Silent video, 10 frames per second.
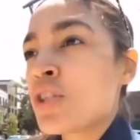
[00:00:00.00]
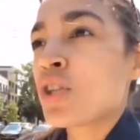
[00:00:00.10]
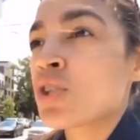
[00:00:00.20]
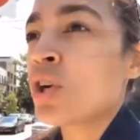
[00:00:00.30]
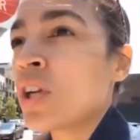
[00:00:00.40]

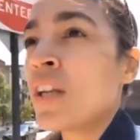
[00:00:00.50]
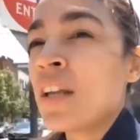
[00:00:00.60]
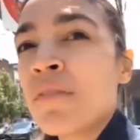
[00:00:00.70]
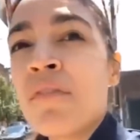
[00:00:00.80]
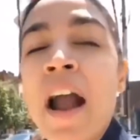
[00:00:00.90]
to certain
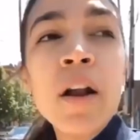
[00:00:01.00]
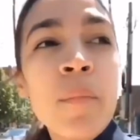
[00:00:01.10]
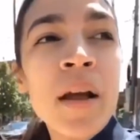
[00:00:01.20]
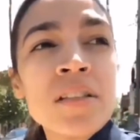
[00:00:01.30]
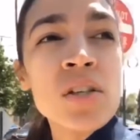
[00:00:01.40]

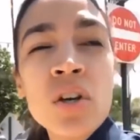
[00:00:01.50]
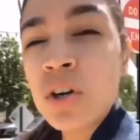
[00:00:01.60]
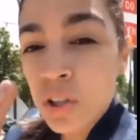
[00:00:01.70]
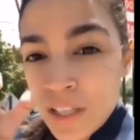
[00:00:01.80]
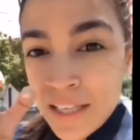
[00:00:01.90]

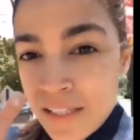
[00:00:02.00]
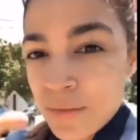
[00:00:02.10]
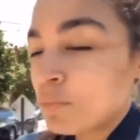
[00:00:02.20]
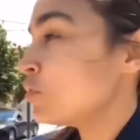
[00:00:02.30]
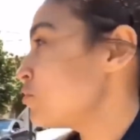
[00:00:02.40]

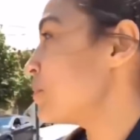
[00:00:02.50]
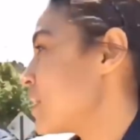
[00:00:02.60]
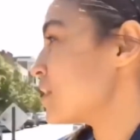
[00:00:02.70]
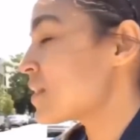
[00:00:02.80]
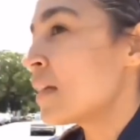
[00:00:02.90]
environmentalist
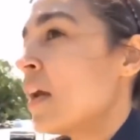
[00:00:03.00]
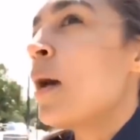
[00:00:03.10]
movements,